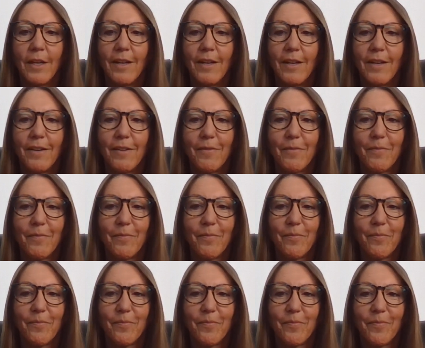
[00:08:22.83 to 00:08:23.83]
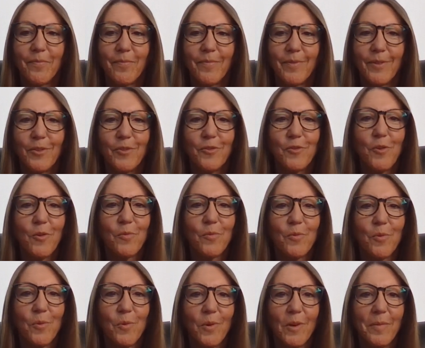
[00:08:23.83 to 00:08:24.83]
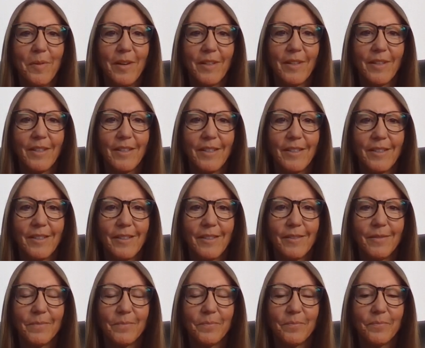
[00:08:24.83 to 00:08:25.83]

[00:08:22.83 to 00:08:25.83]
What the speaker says: Um, there's no rule about this.